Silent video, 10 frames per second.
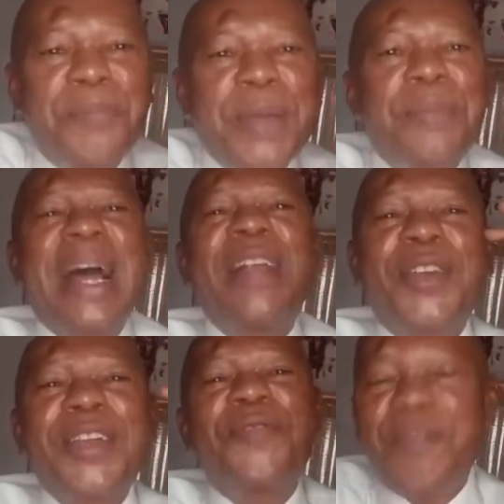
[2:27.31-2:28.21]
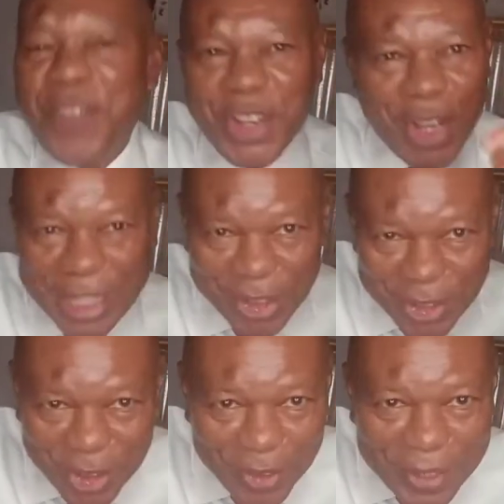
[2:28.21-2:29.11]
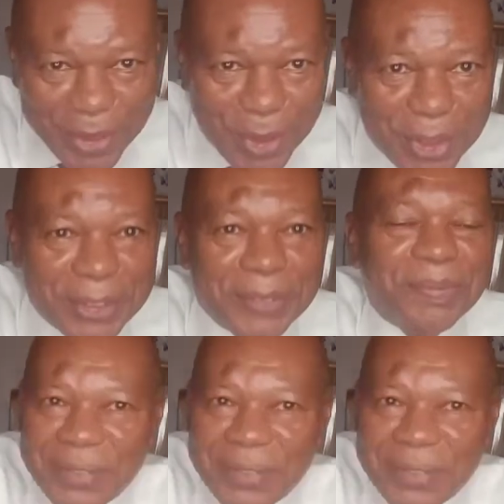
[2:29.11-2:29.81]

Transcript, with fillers: People are looking for video editors all over the world.